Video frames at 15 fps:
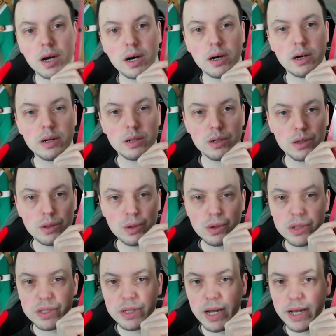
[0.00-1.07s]
Uh,
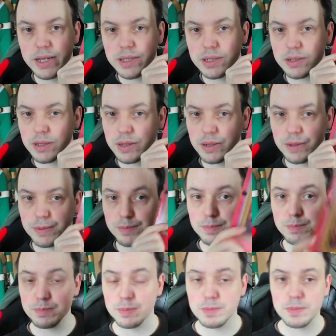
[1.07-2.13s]
looks nice.
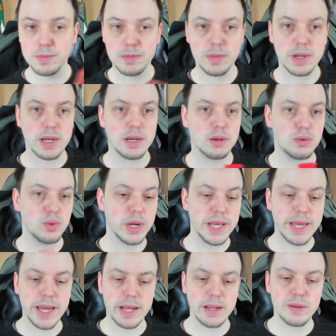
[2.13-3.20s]
Um, really
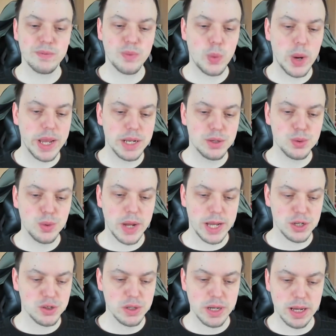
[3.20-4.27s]
cannot wait to
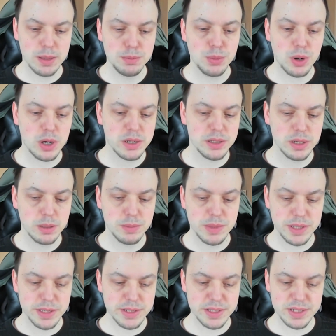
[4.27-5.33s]
actually unbox him
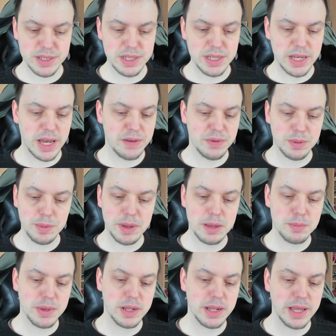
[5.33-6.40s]
and see having
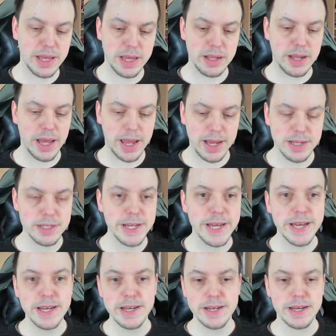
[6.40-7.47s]
him in, hand.
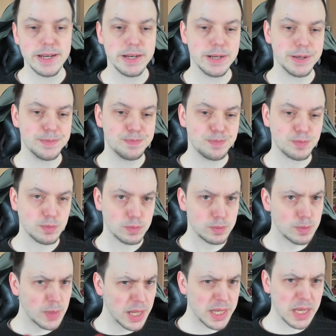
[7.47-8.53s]
Um,
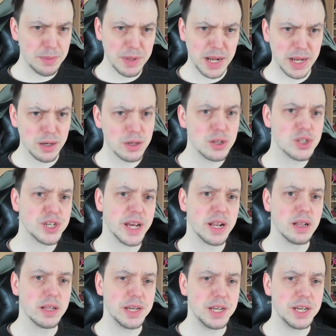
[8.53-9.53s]
keep an eye on the channel.